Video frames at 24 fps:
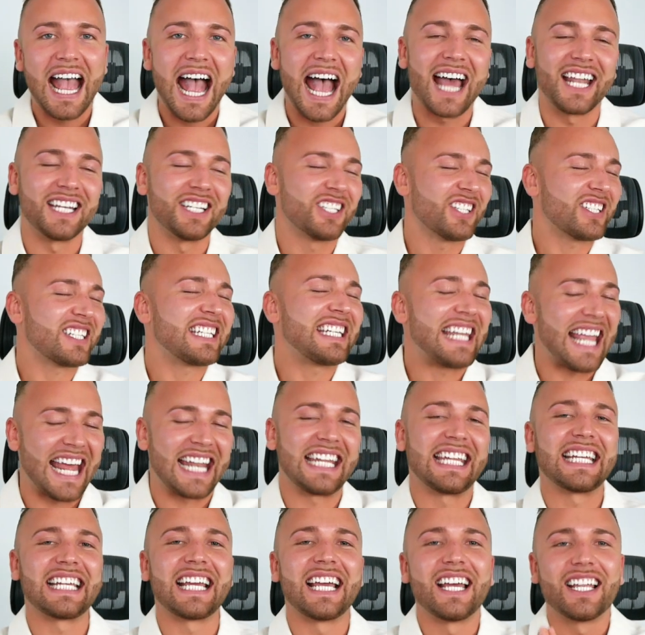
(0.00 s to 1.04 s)
and just
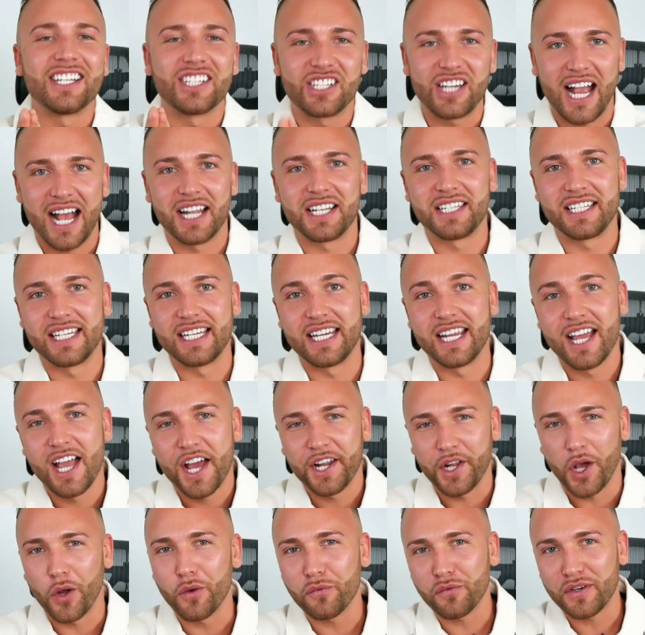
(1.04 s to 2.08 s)
getting chatty and
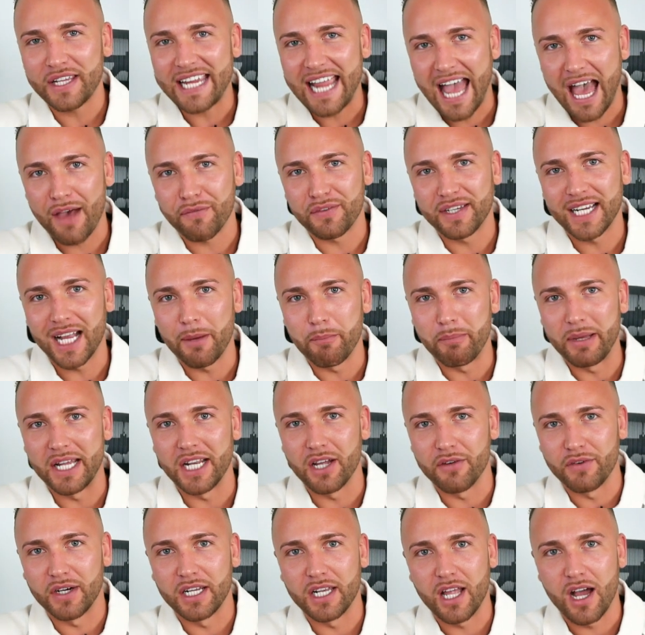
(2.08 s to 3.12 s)
hopefully having a bit
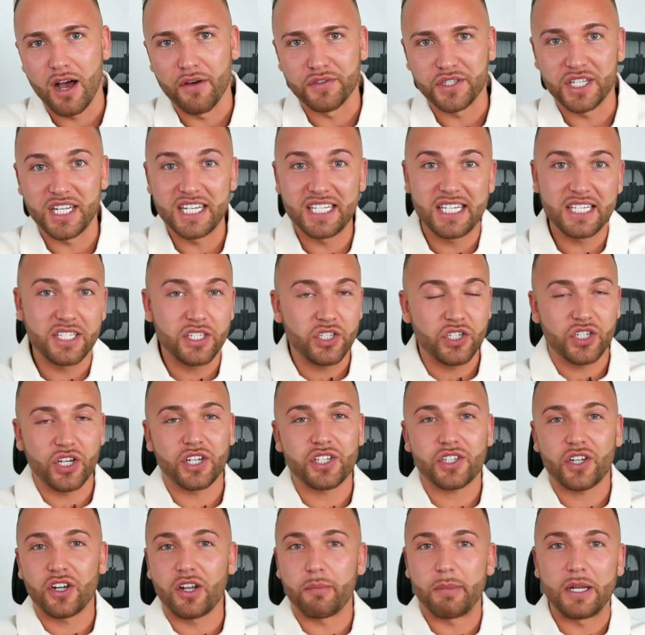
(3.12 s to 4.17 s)
of a laugh. So this isn't just
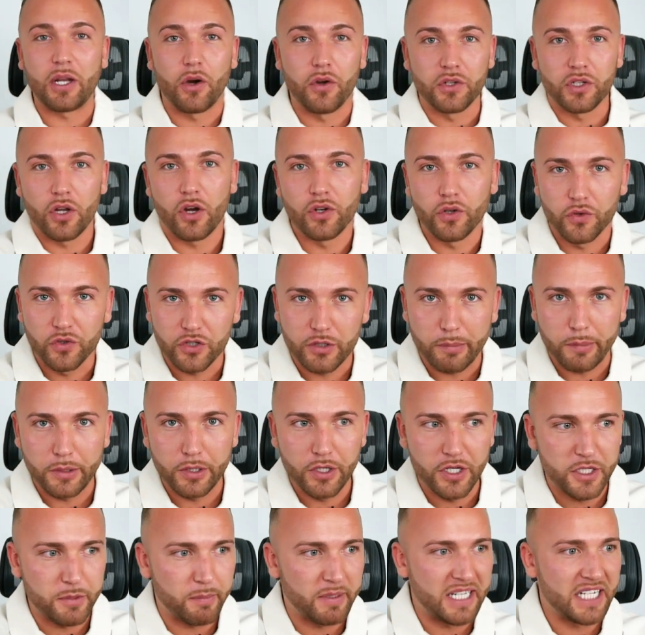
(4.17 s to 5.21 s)
going to be online
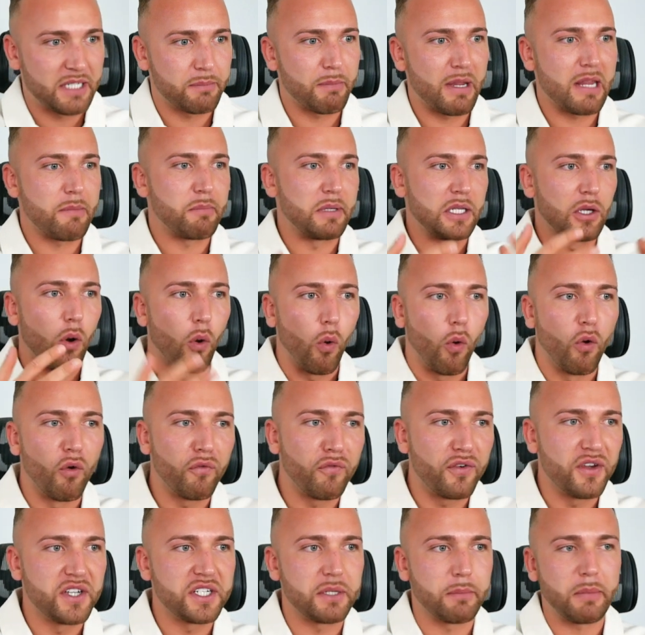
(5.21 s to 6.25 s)
entrepreneurs, but this may be
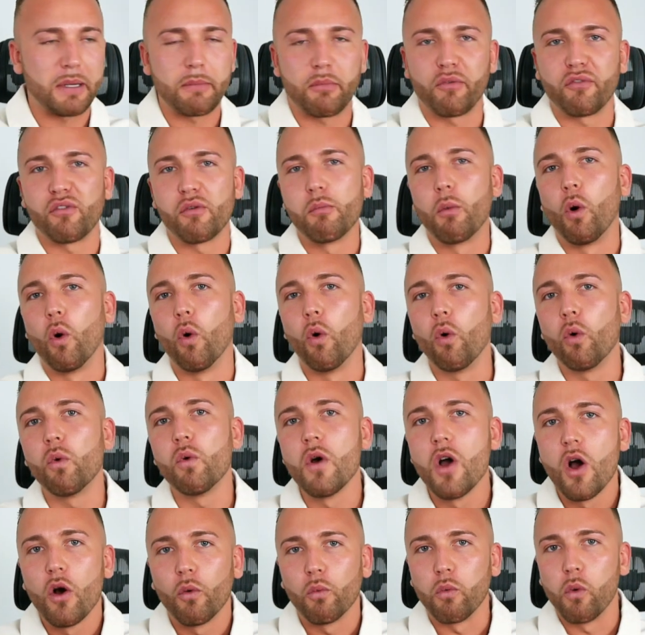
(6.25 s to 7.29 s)
authors and people from all
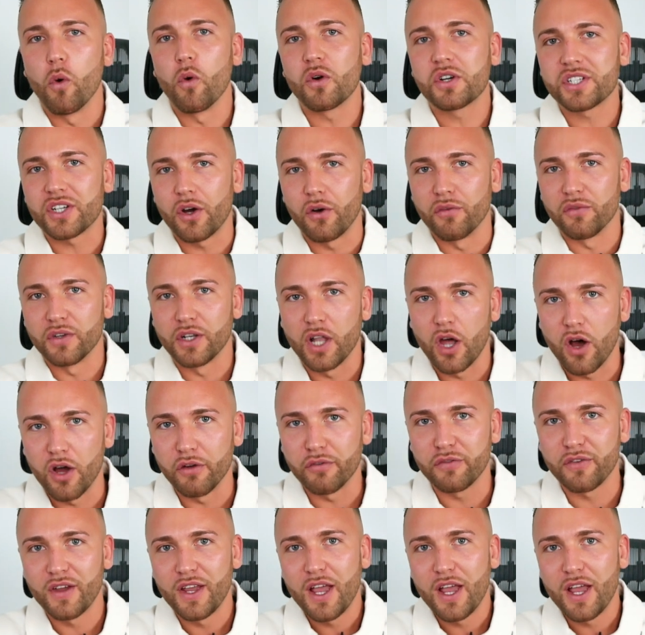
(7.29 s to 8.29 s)
walks of life.